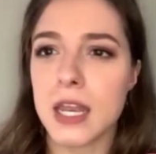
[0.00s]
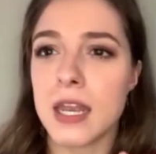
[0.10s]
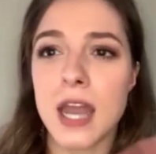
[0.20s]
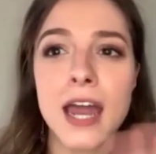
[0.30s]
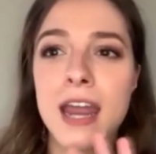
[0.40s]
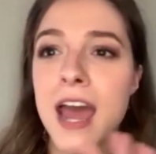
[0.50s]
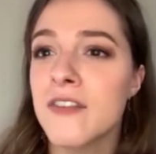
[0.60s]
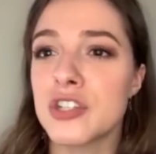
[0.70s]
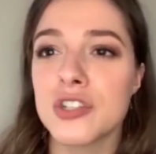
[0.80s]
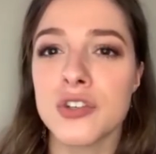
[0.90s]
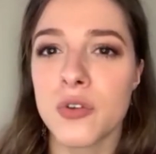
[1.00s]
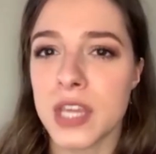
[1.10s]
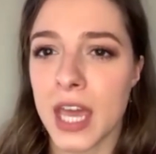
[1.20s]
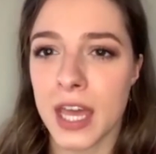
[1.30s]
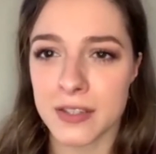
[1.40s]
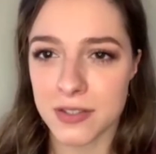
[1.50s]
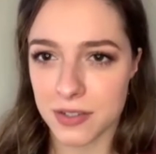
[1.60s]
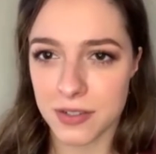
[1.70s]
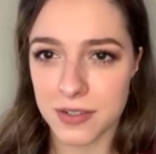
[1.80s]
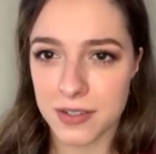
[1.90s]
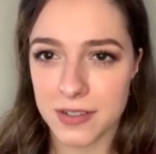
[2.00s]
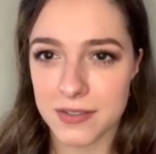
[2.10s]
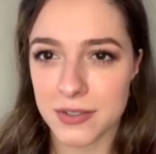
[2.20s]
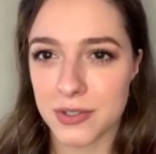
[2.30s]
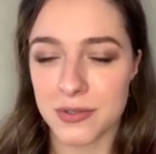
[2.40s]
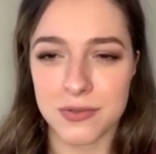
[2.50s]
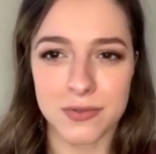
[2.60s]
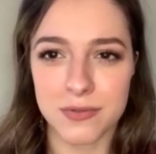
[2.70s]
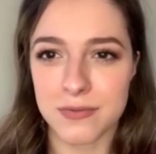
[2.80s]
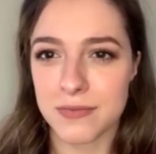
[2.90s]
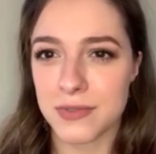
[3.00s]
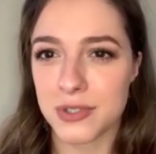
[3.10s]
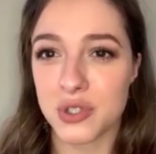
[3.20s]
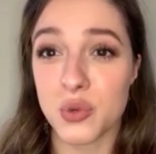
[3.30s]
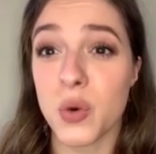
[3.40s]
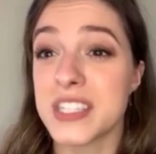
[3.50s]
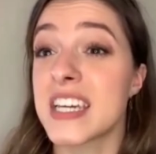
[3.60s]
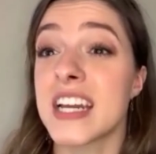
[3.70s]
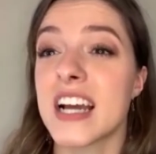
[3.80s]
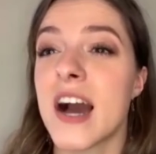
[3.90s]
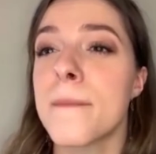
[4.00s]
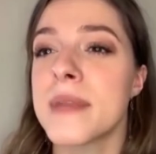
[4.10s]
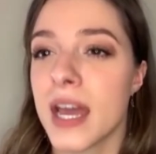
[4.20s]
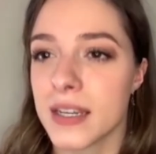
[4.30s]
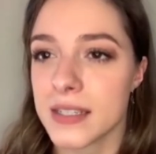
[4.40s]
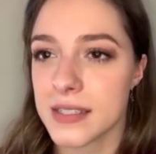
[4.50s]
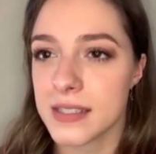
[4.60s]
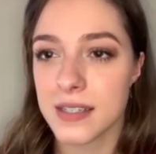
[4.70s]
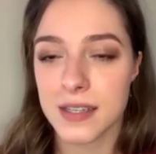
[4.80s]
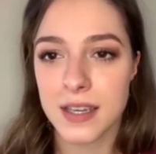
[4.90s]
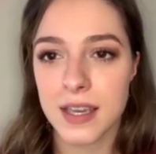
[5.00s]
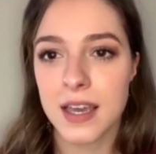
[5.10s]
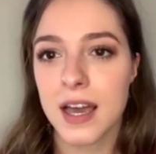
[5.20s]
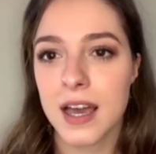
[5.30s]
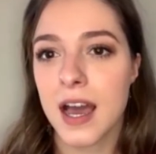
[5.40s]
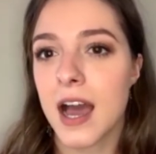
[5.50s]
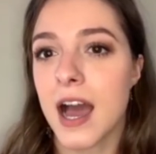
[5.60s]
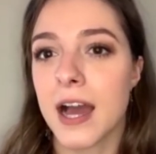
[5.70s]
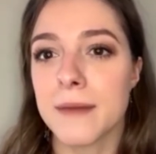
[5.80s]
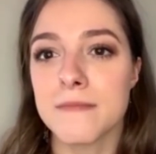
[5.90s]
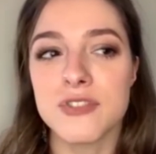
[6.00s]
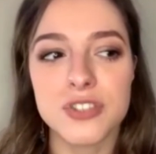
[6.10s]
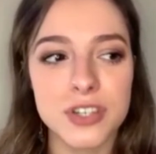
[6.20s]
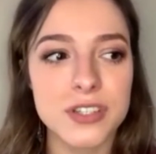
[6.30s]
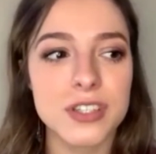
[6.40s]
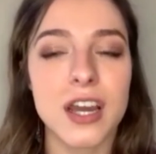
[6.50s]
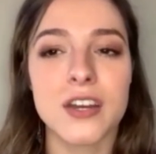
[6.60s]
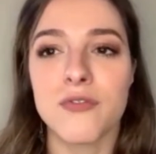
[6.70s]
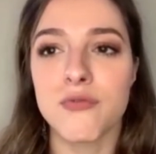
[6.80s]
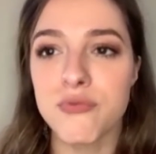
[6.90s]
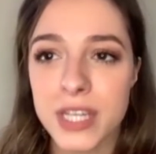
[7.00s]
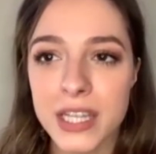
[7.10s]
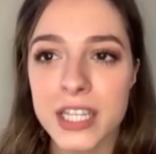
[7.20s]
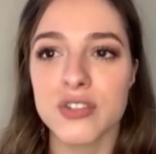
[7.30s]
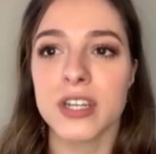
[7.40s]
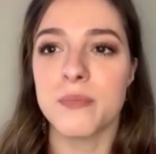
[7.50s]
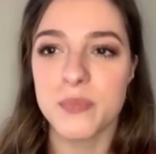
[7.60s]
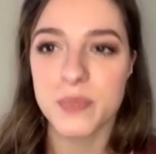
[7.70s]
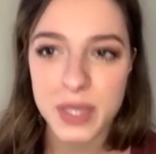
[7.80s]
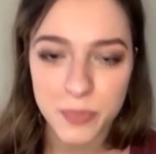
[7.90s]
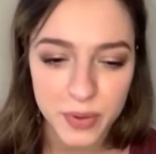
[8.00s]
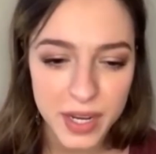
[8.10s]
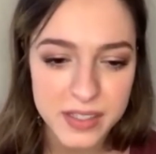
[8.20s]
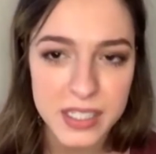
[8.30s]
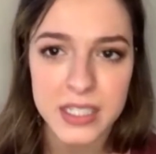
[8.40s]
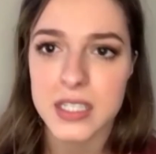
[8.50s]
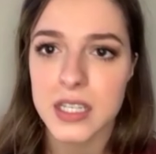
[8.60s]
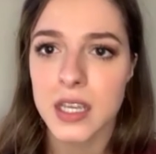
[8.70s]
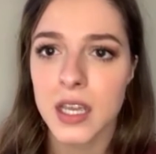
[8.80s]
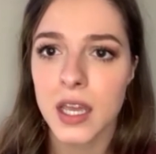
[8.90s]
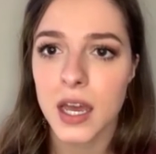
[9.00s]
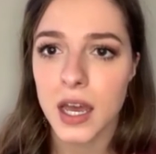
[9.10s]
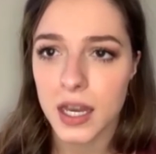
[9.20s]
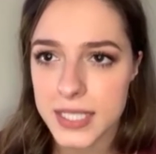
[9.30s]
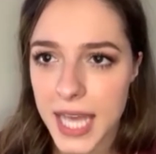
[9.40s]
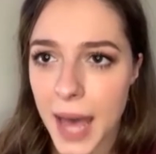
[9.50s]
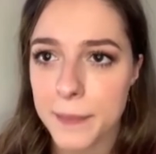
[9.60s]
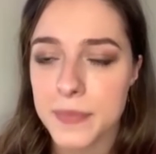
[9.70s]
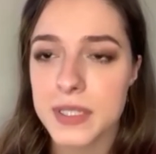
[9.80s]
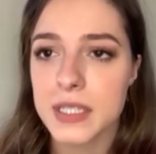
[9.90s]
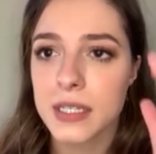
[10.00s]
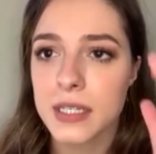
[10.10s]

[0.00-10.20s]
not having to know the answer to, to what's going to come next. I'm just kind of really trying to be present, adapt,